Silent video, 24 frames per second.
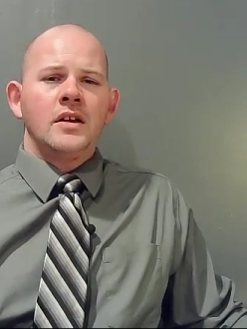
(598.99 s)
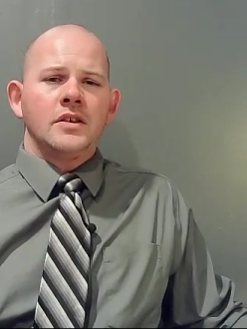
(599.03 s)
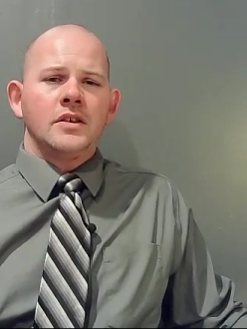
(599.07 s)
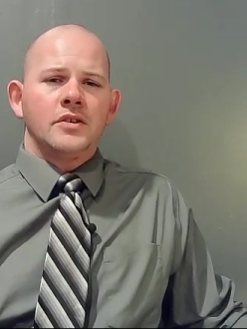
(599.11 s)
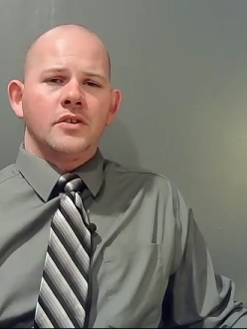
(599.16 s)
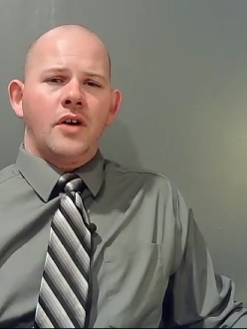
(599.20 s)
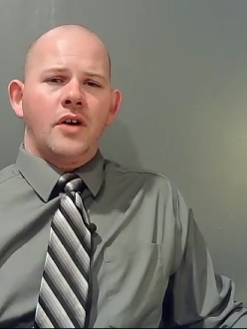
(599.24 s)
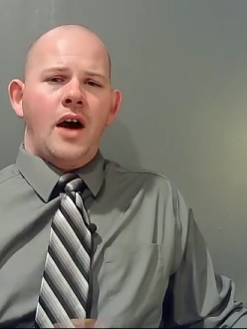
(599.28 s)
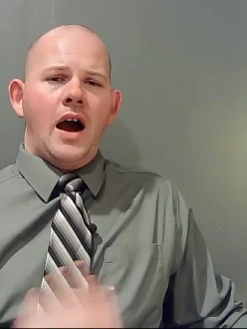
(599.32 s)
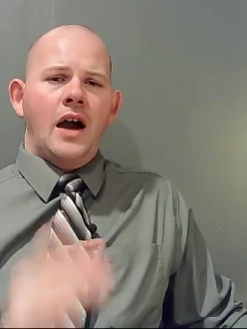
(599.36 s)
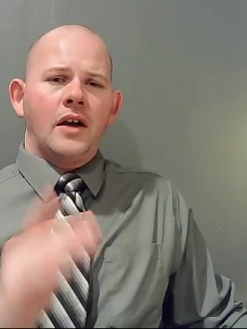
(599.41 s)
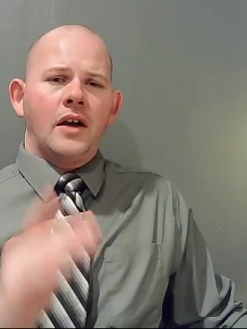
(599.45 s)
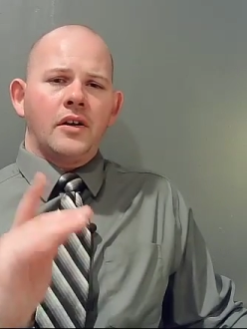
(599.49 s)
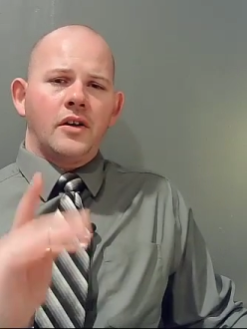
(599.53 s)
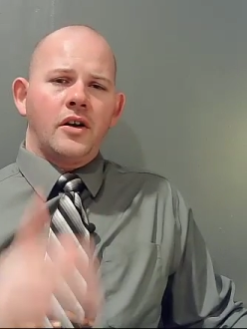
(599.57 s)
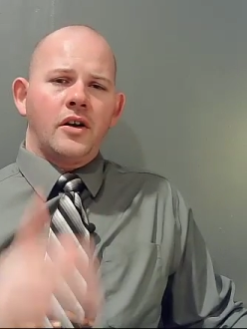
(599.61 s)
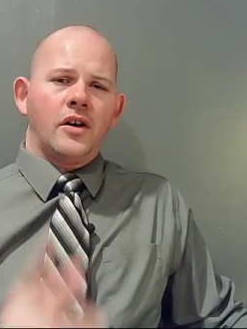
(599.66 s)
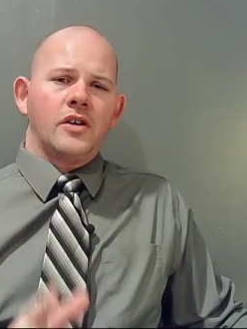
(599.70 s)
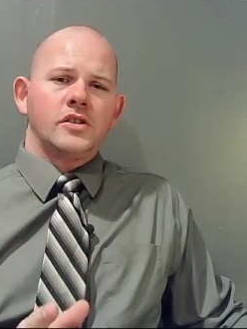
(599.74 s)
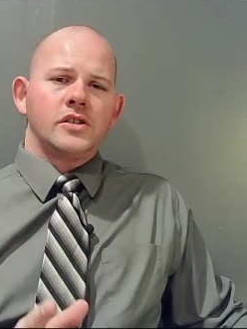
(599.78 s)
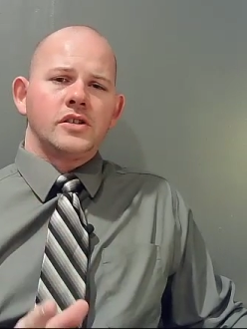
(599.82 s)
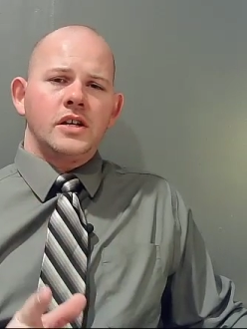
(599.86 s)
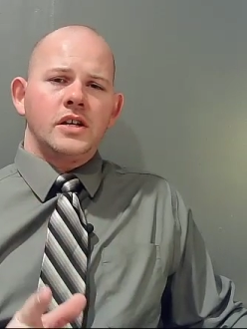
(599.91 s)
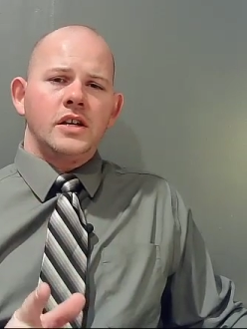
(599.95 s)
So I
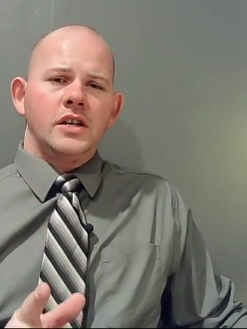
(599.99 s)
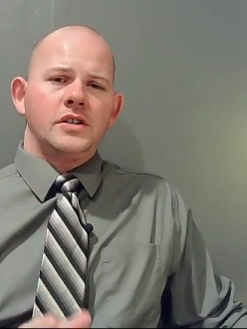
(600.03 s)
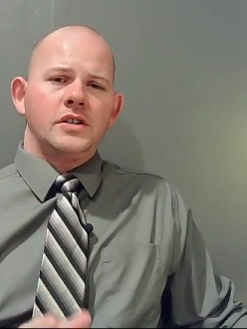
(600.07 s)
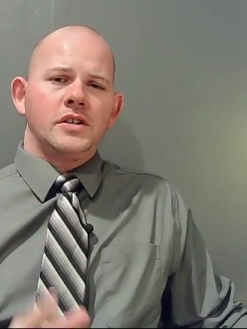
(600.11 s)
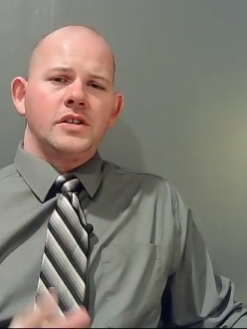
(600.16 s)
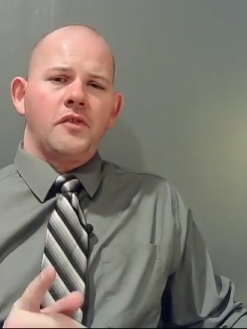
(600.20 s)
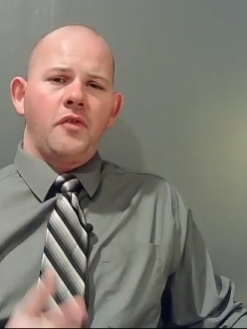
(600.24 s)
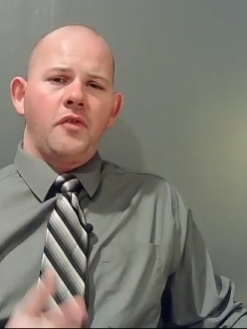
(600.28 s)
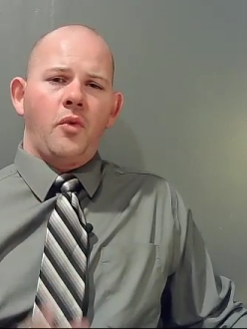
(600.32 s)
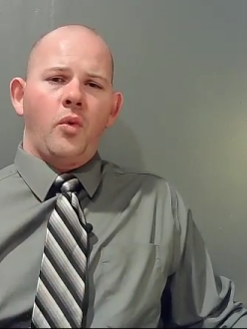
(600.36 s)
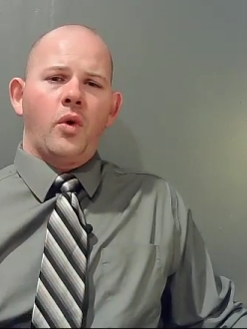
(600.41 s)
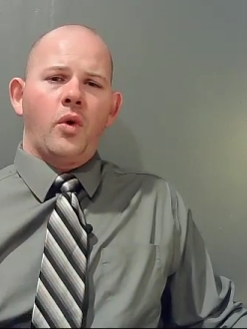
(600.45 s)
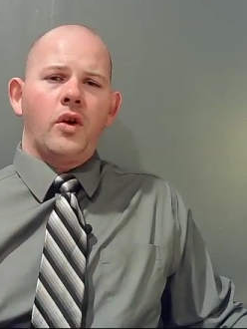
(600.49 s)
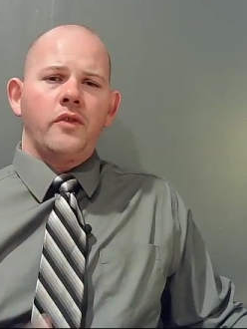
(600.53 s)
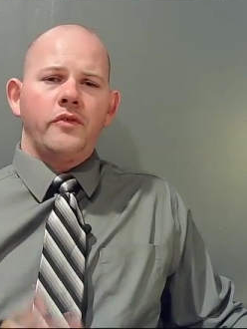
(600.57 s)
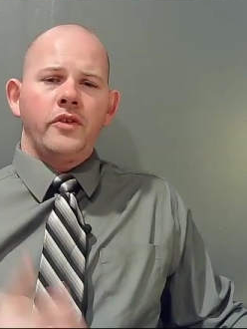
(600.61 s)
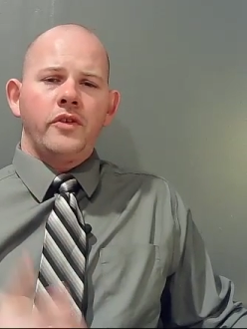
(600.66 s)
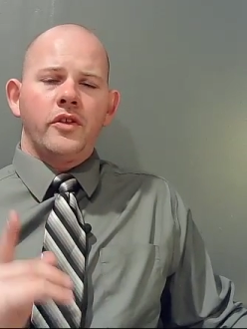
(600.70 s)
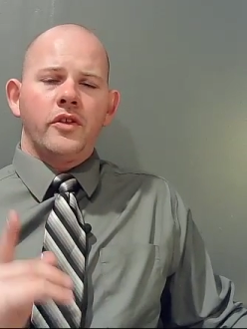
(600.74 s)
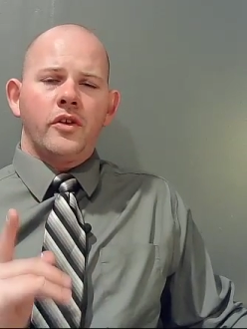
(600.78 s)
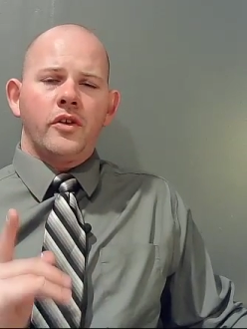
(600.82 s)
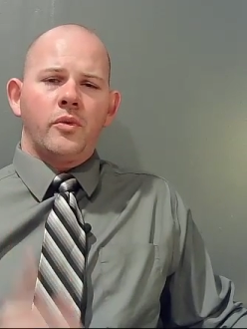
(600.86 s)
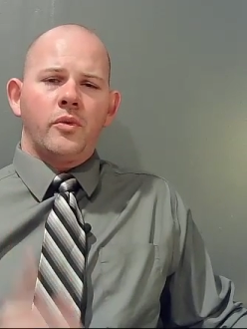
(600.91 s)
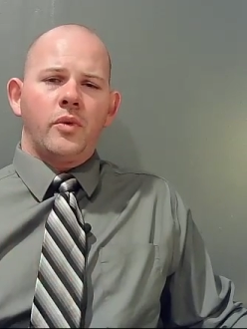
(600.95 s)
encourage each and every one of
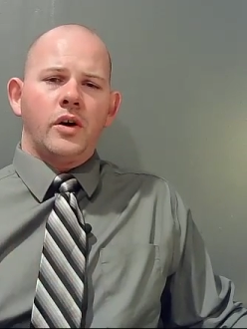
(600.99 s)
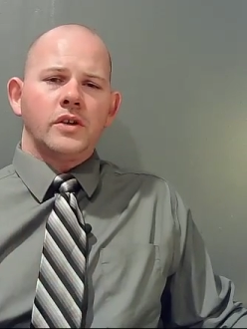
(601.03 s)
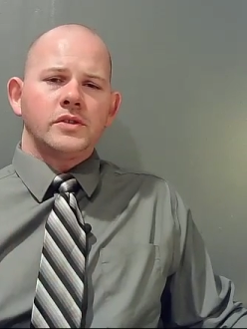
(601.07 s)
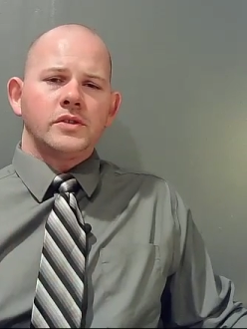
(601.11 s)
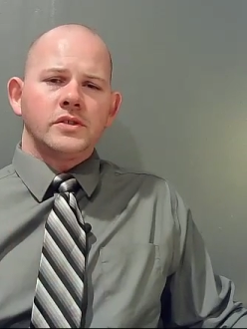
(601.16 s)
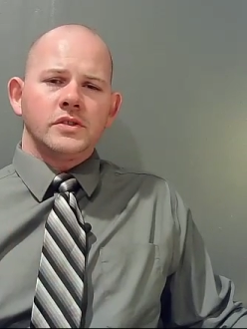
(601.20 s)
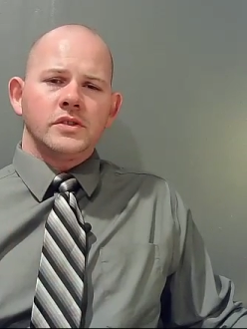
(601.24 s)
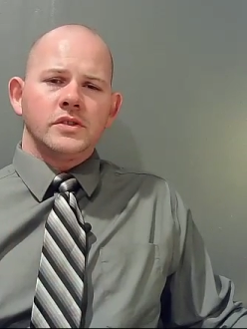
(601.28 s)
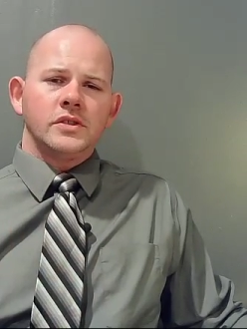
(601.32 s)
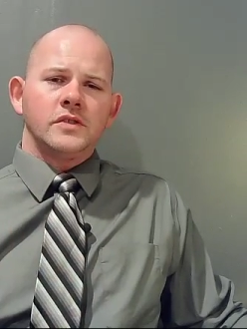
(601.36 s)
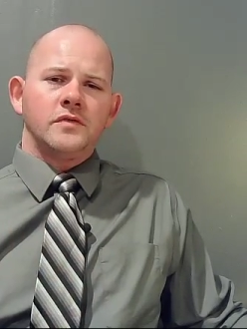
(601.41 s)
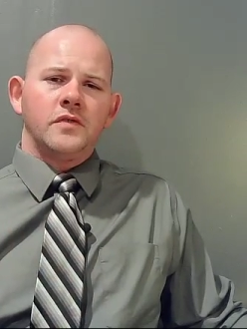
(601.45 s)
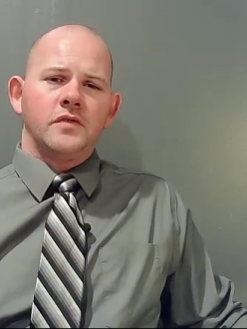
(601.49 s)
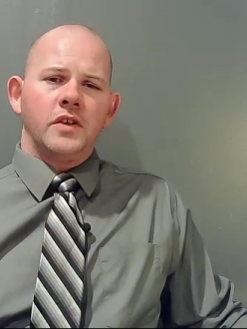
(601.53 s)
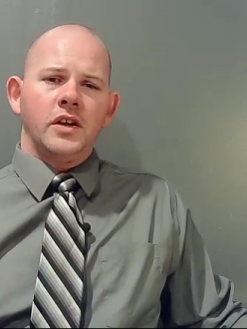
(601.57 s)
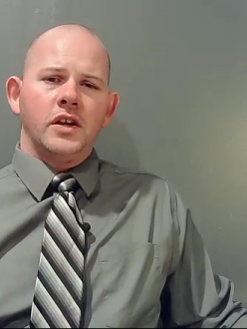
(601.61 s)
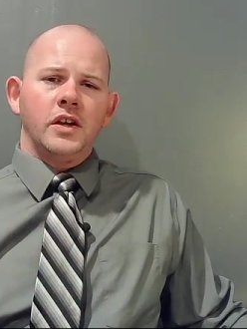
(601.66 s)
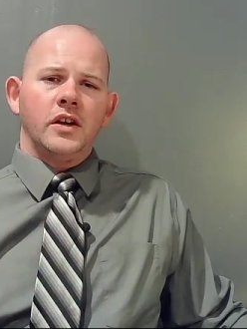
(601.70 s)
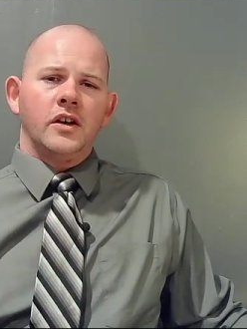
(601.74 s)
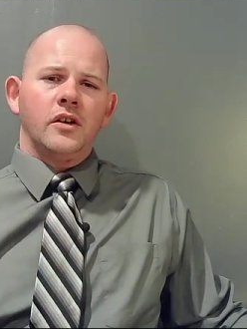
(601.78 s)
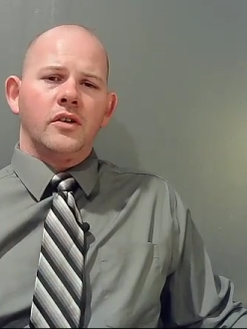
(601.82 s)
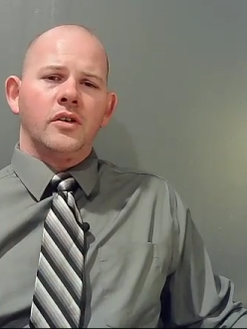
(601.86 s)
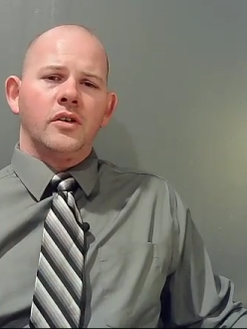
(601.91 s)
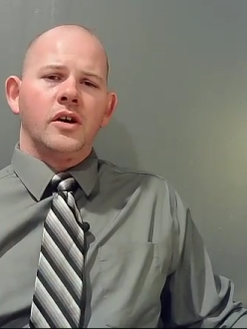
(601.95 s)
you that are watching this
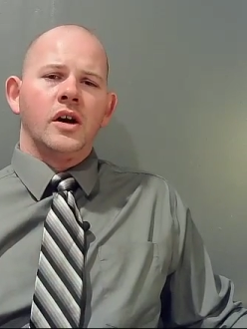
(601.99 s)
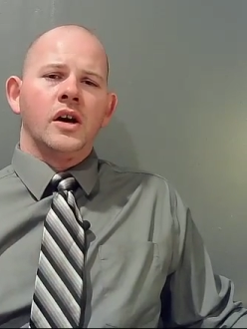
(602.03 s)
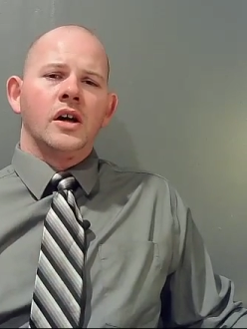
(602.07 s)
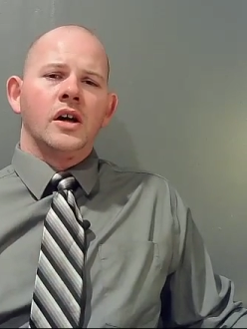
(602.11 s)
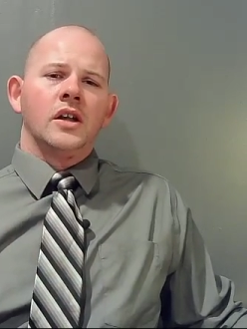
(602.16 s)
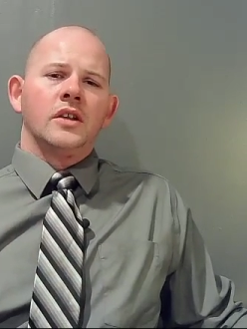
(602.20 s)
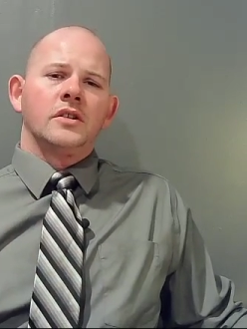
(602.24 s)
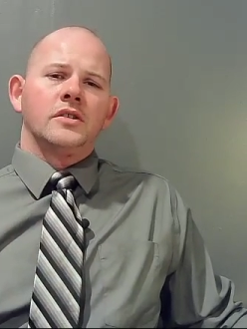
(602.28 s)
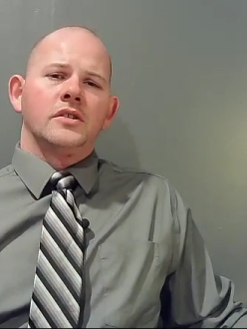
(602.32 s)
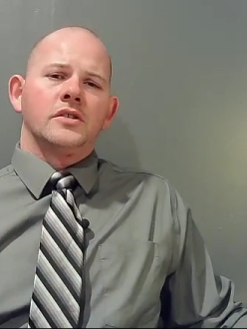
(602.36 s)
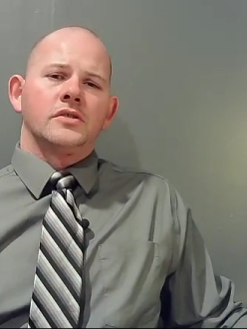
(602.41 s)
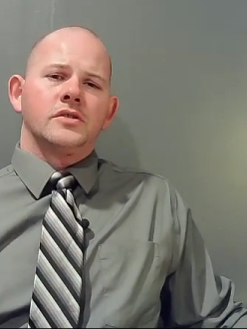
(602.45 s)
video to